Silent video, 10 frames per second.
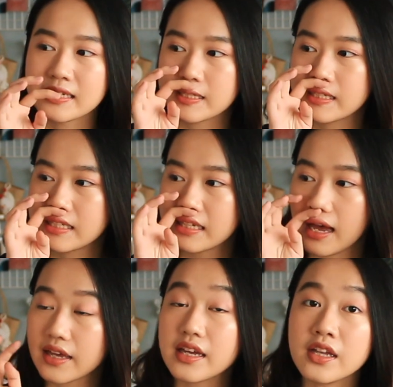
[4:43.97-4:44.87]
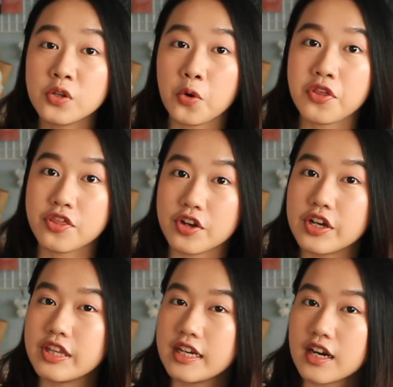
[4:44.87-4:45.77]
2nd or
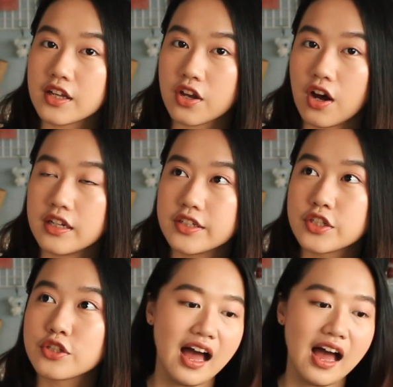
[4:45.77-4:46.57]
3rd year in college.